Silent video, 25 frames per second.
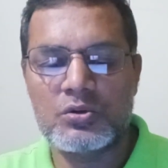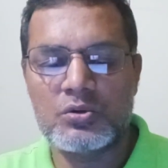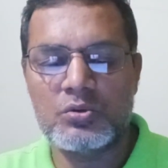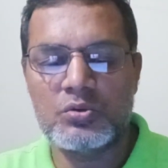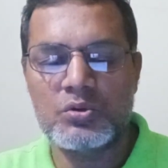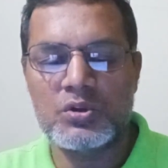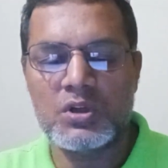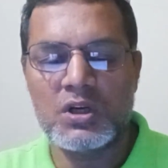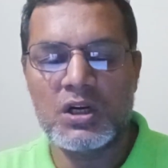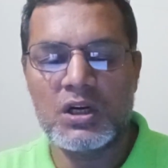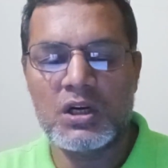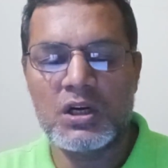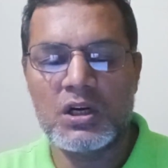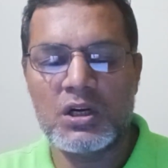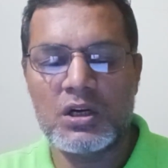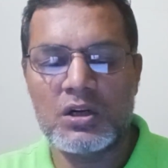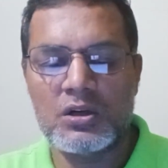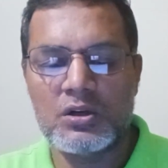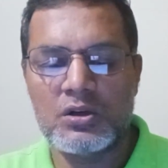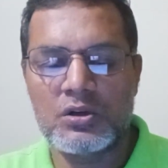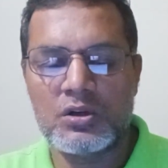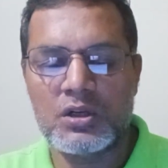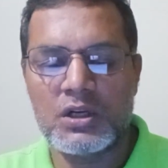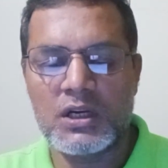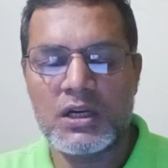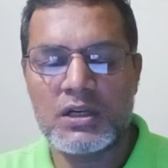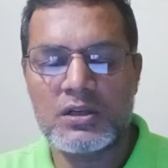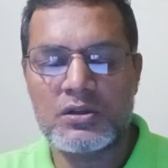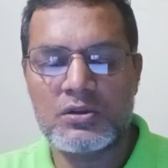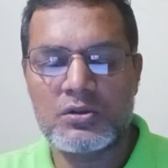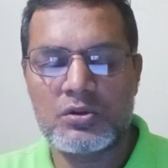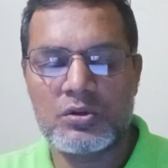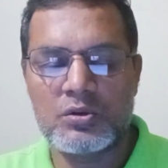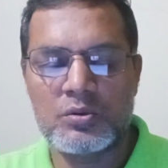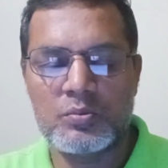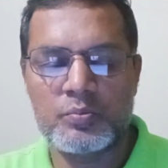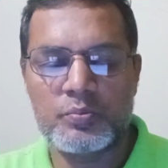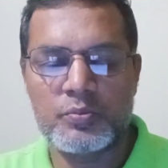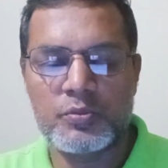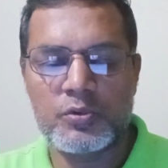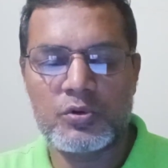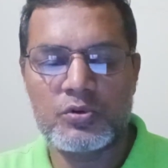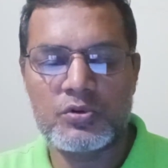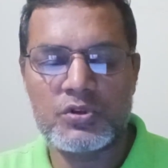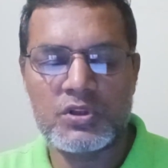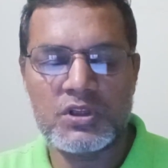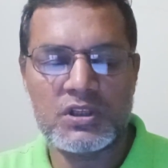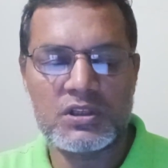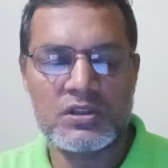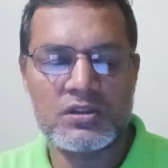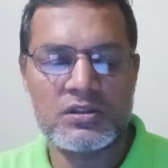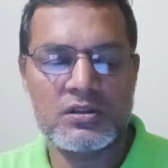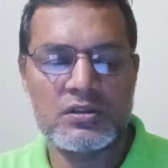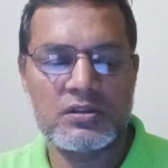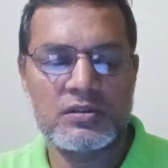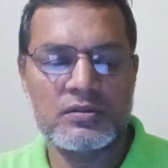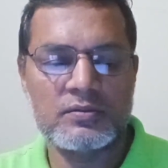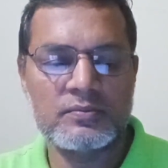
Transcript: to the Natron project.